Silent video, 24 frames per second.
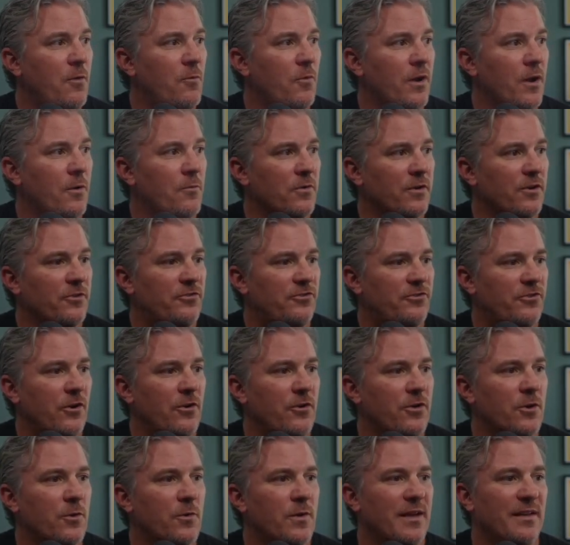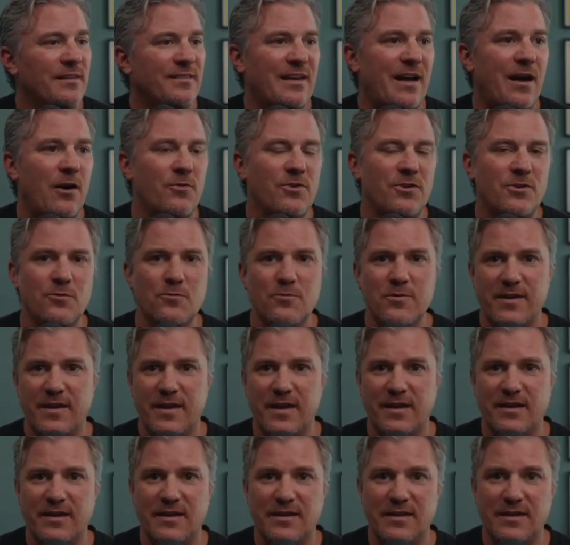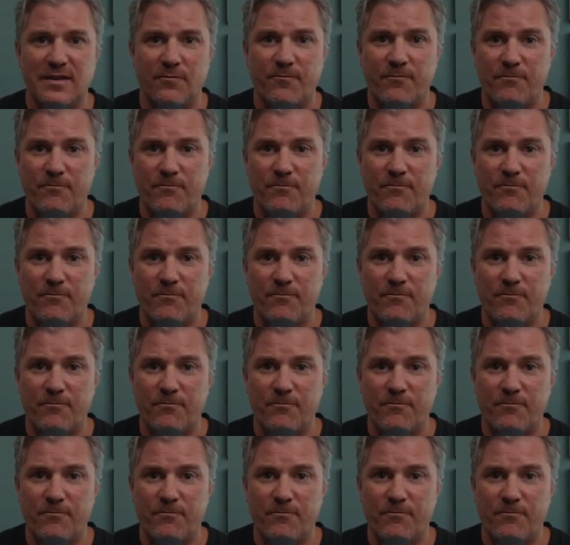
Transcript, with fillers: what I want to show you is how you can